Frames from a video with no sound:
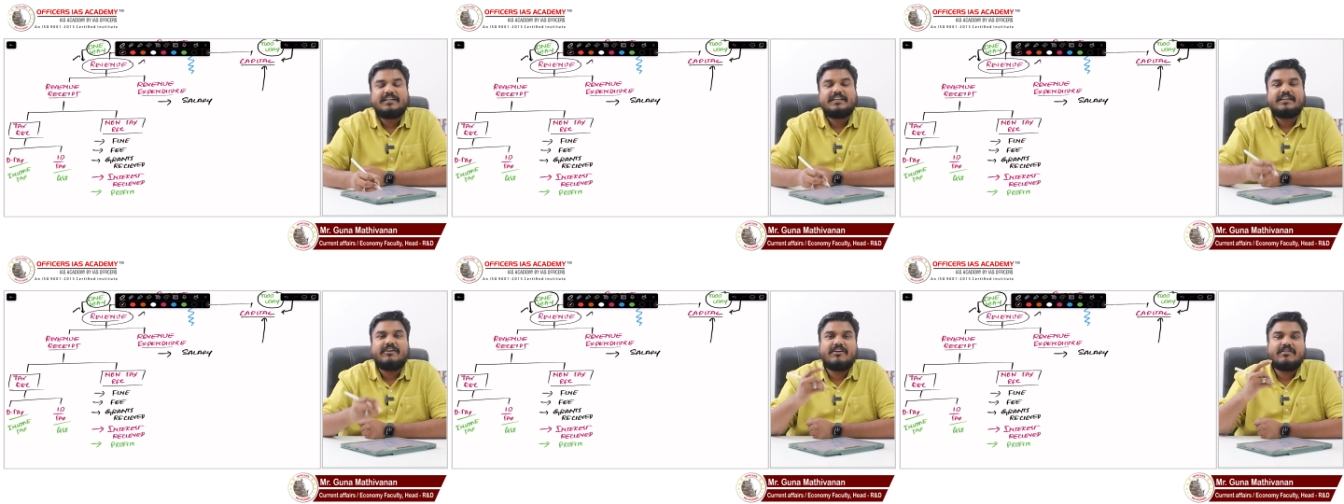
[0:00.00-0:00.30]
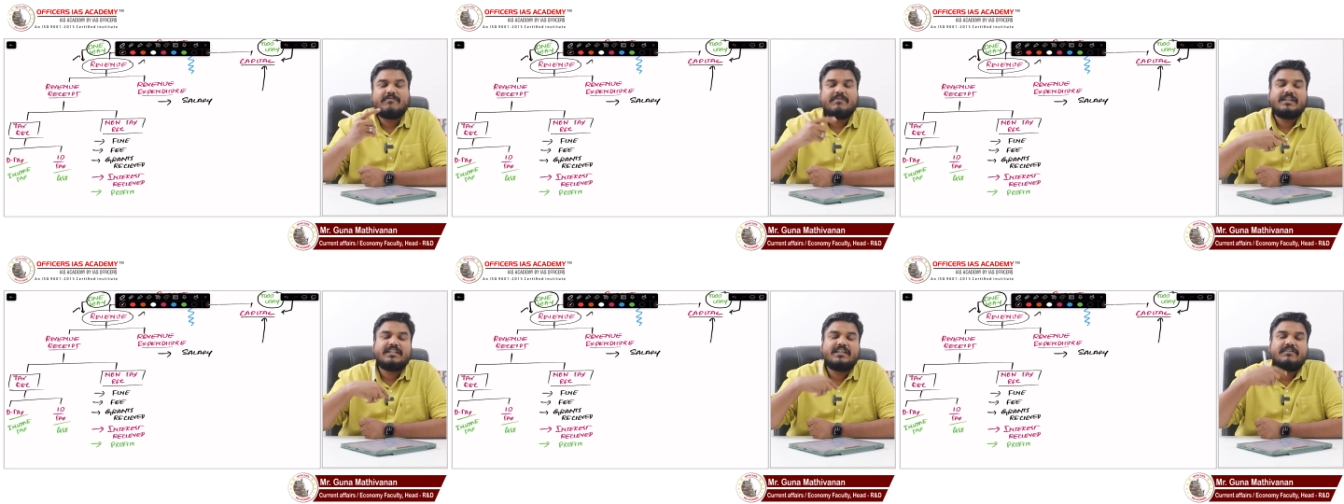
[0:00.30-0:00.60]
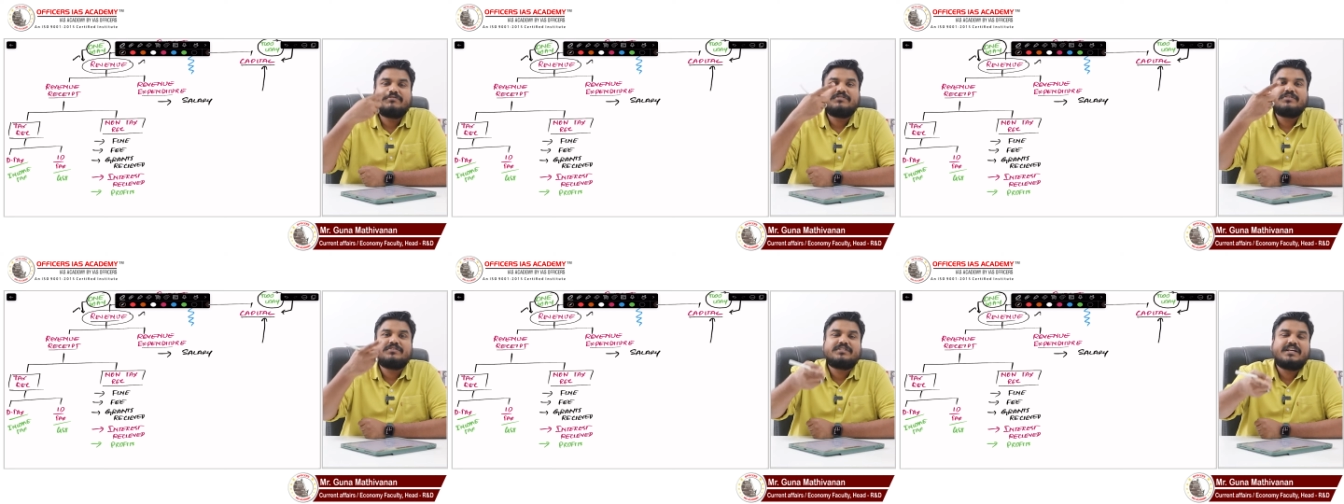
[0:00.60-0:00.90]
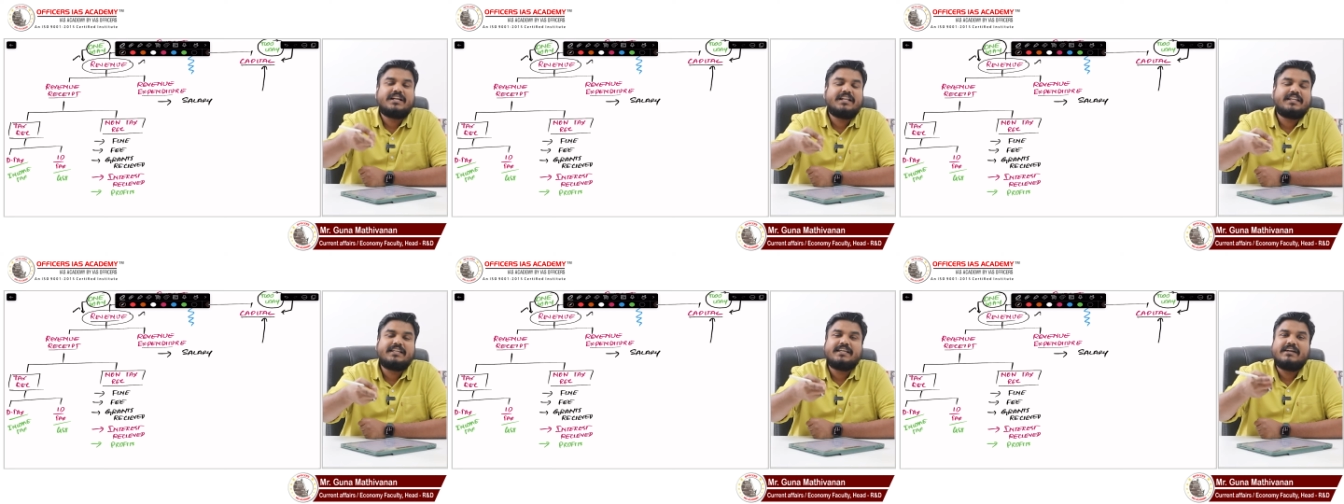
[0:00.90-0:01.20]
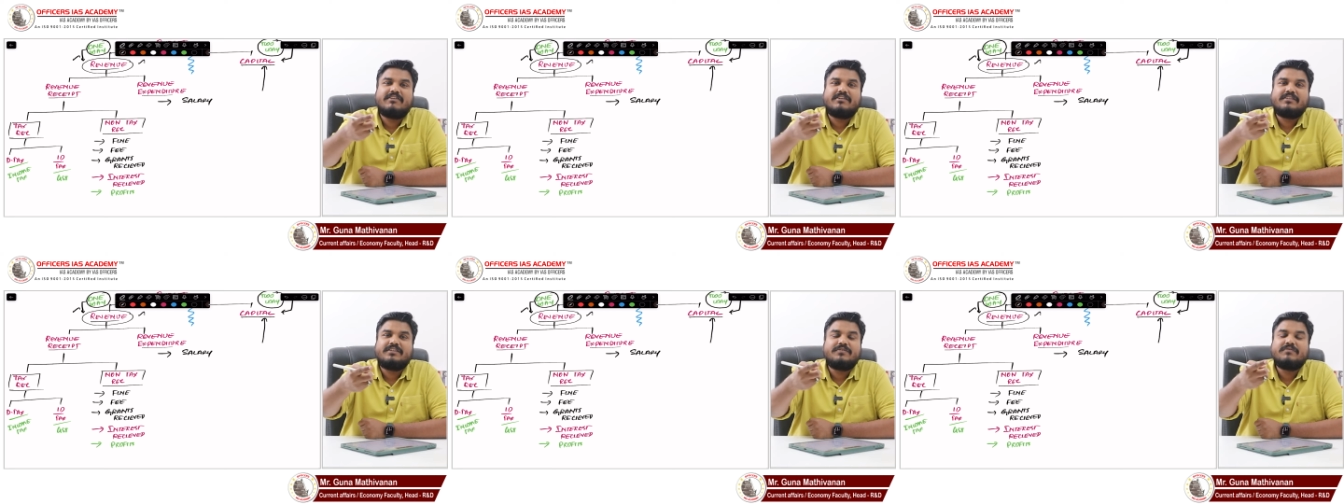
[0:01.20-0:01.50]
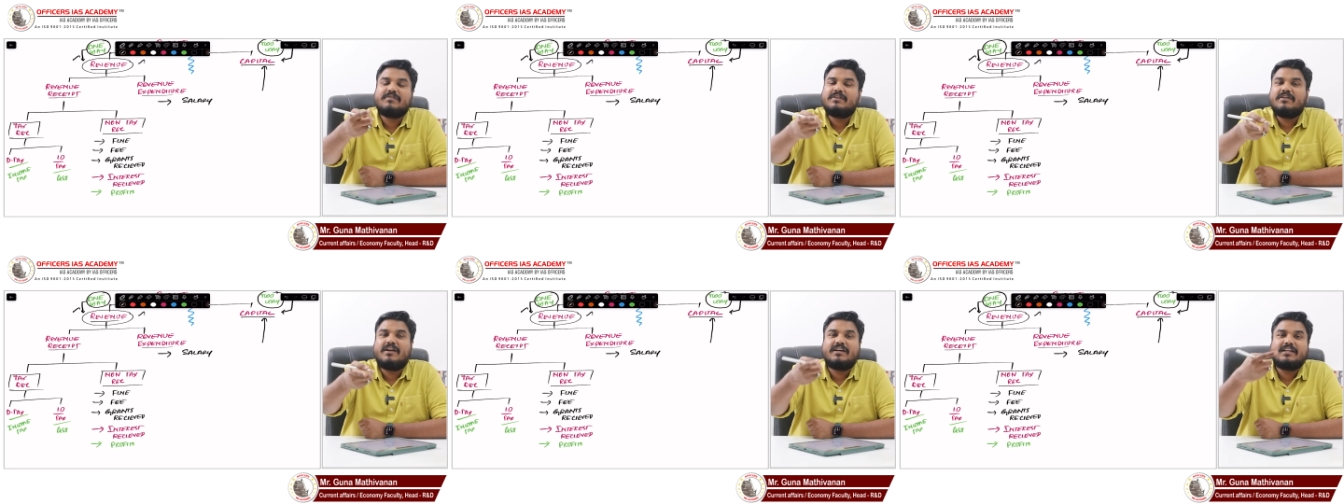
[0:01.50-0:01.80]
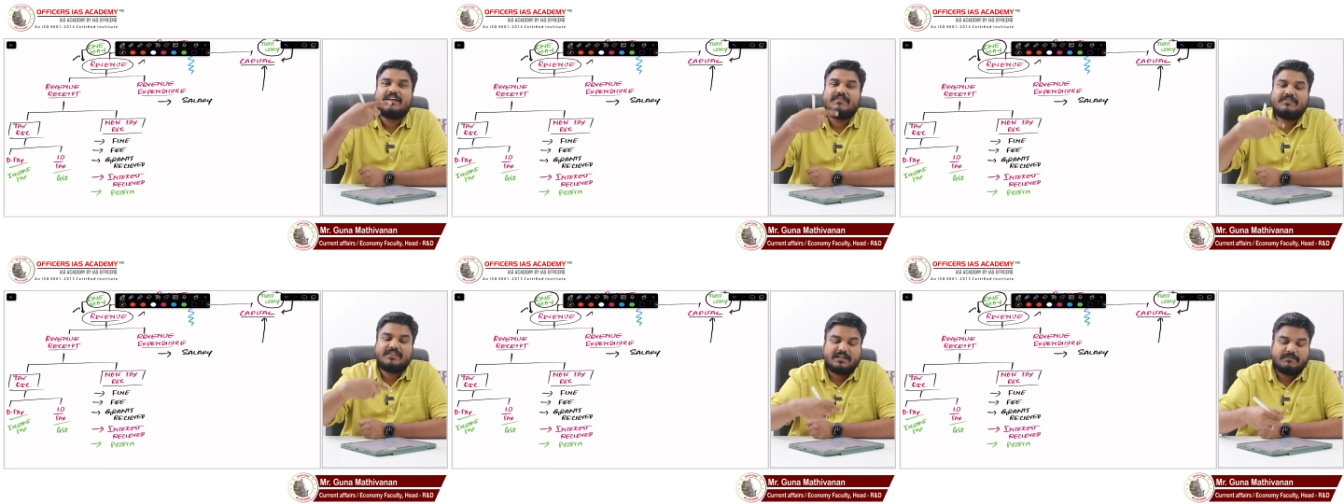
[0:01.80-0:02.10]
Government gives you salary, you will not
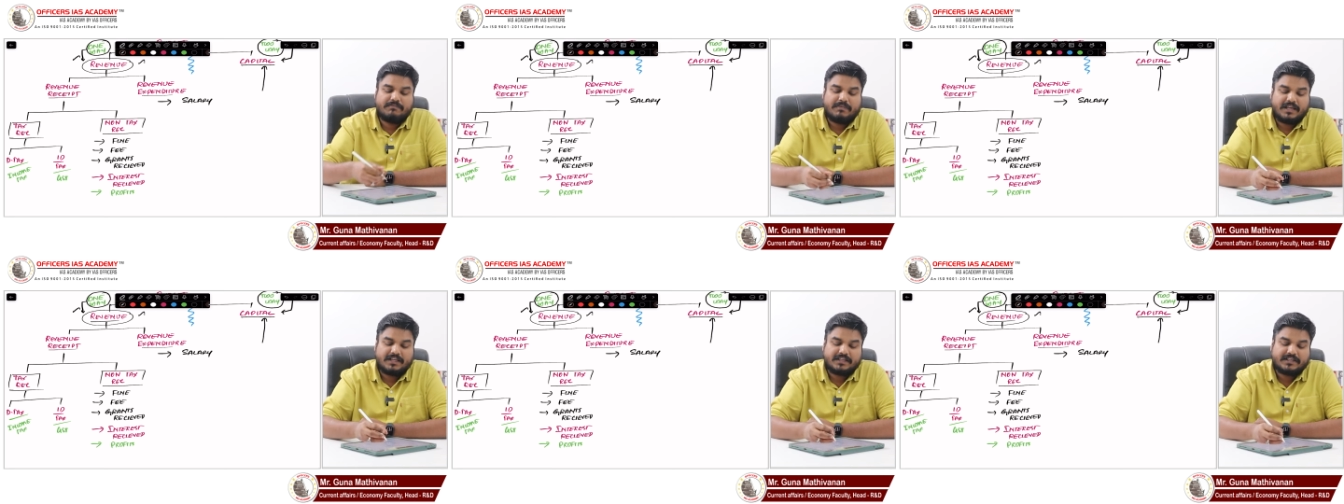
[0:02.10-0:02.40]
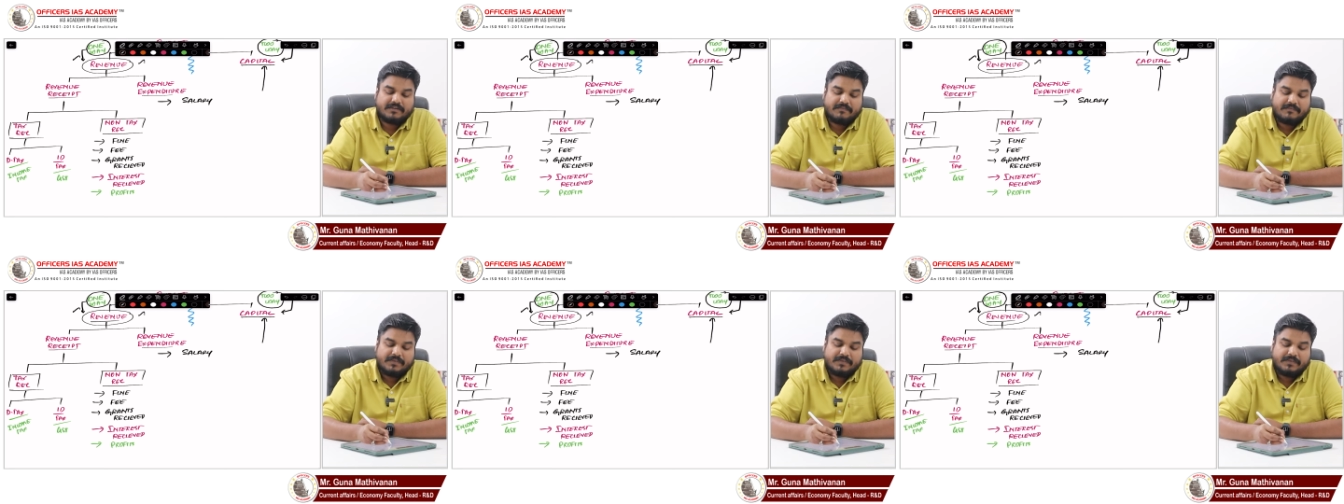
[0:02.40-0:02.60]
give that back.